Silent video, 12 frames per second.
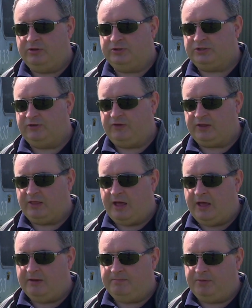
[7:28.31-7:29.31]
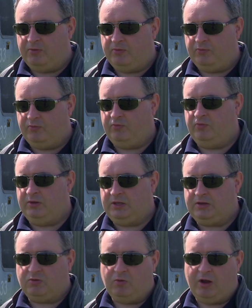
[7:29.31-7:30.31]
and stuff like that. But we
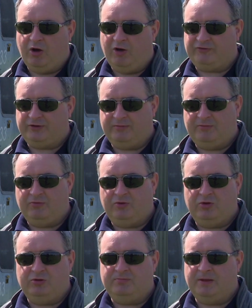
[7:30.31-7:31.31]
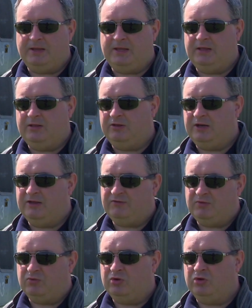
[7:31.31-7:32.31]
quite often would maybe the
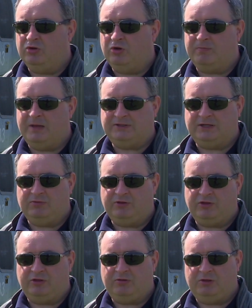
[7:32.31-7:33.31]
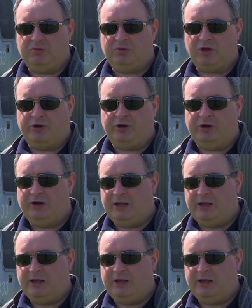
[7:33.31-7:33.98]
Navy would augment it with a you know a gunner.